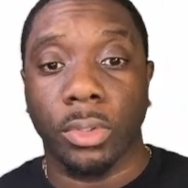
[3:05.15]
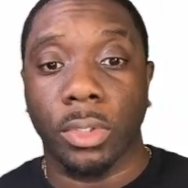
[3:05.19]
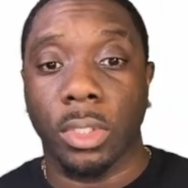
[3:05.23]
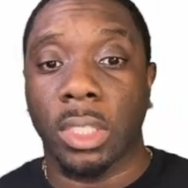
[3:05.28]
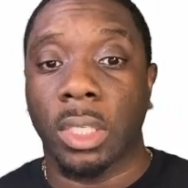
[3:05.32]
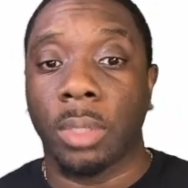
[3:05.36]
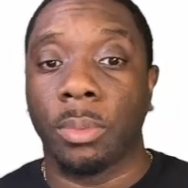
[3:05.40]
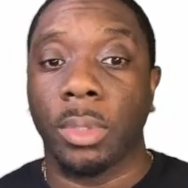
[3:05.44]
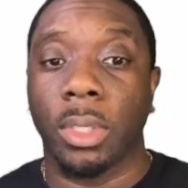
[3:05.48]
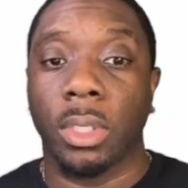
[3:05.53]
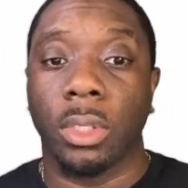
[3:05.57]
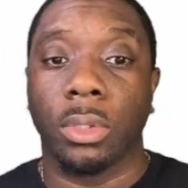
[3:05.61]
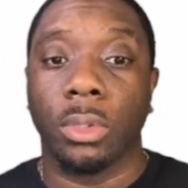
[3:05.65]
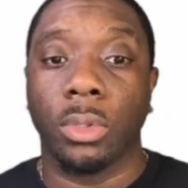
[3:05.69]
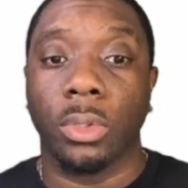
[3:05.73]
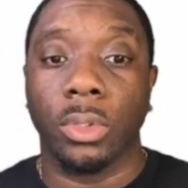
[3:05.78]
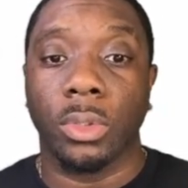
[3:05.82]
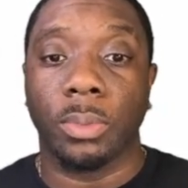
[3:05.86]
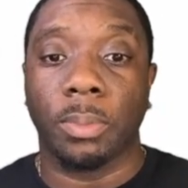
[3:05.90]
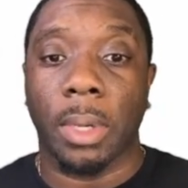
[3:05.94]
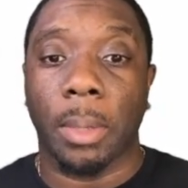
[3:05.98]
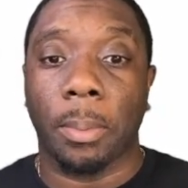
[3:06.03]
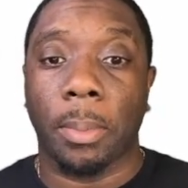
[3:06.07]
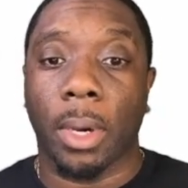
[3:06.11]
It can be
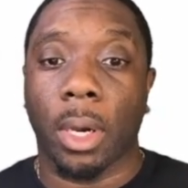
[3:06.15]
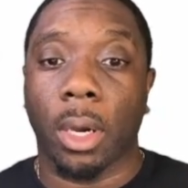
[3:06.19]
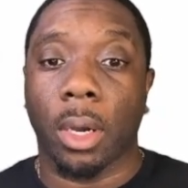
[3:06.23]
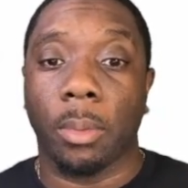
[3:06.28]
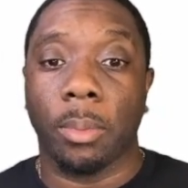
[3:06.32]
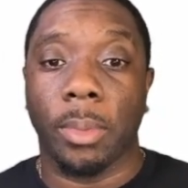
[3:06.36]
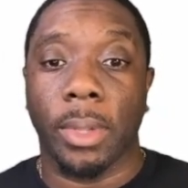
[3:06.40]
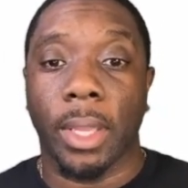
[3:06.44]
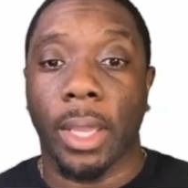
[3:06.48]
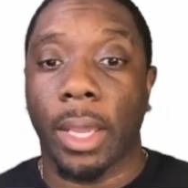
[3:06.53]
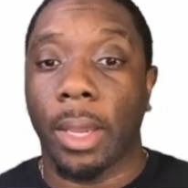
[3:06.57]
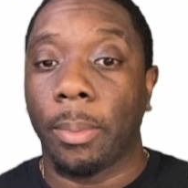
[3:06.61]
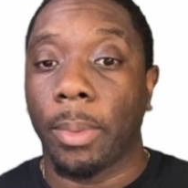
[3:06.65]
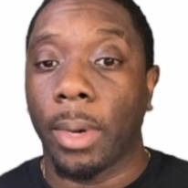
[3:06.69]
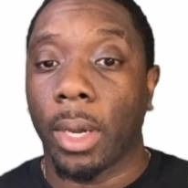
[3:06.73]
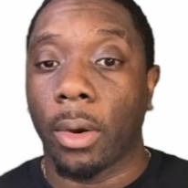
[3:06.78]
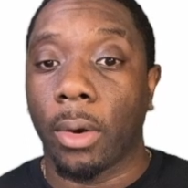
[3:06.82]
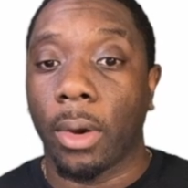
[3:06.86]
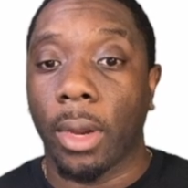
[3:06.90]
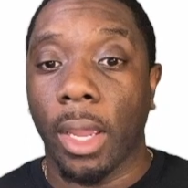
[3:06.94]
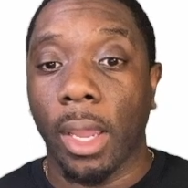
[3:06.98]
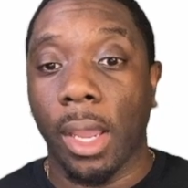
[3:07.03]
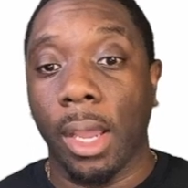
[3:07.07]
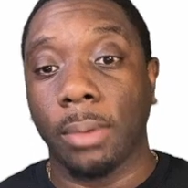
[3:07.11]
used by Power B I,
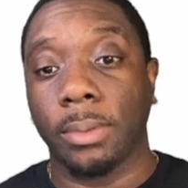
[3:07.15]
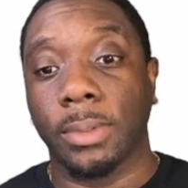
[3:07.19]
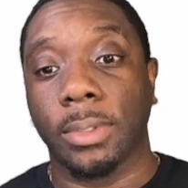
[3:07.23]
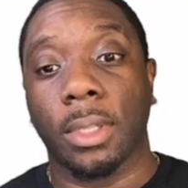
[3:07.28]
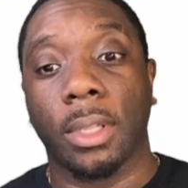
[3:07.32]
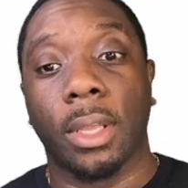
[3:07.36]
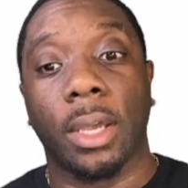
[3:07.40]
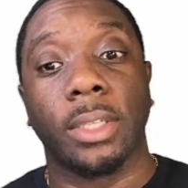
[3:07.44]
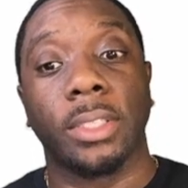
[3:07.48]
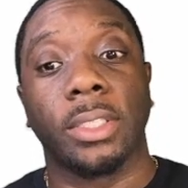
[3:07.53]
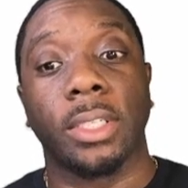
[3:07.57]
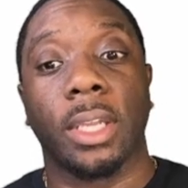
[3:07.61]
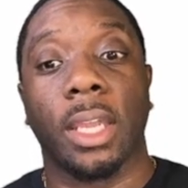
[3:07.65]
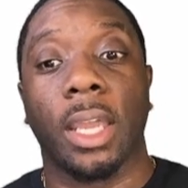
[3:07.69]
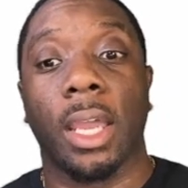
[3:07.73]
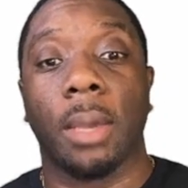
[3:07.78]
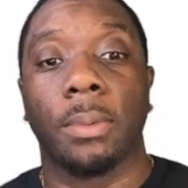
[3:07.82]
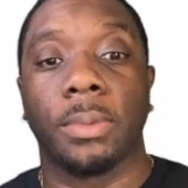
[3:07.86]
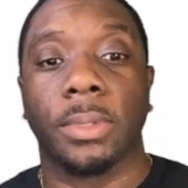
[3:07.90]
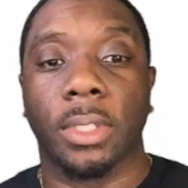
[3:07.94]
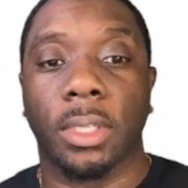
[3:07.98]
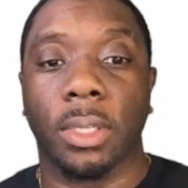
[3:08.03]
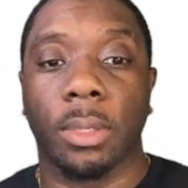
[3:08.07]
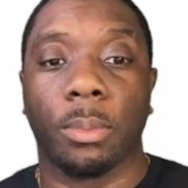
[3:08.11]
Power Apps, Logic
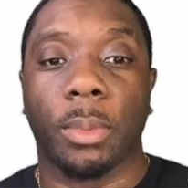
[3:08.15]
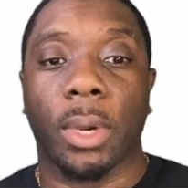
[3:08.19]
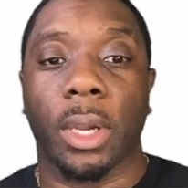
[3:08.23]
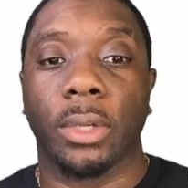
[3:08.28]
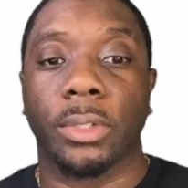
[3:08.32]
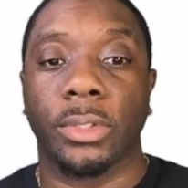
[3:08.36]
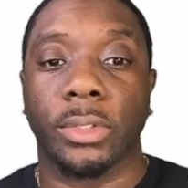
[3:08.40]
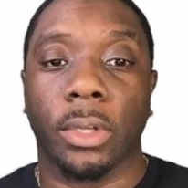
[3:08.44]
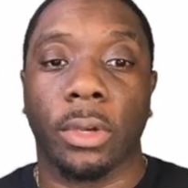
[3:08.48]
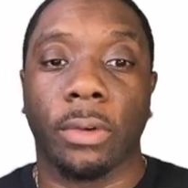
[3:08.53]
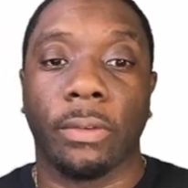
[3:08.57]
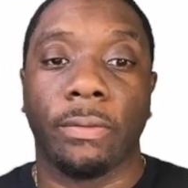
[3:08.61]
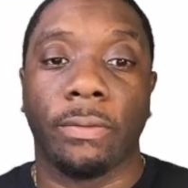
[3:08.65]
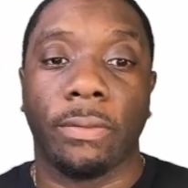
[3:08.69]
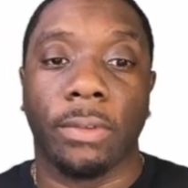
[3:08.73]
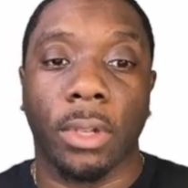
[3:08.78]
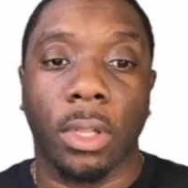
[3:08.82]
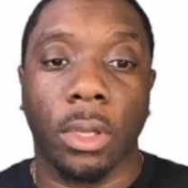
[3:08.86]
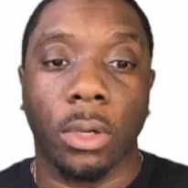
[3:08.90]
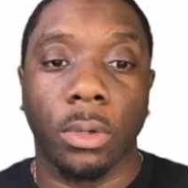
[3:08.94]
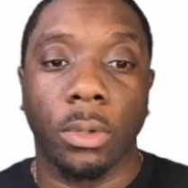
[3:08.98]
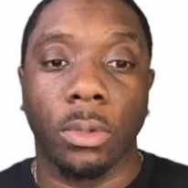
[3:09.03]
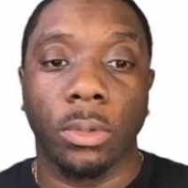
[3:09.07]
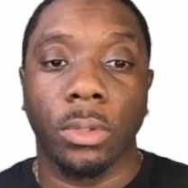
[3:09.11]
Apps, and Microsoft
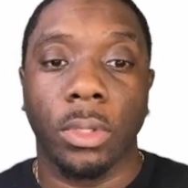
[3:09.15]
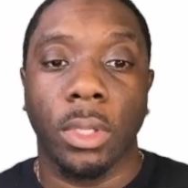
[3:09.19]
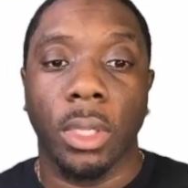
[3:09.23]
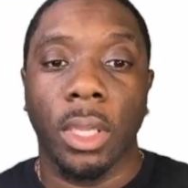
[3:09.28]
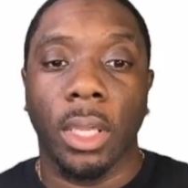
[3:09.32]
Flow.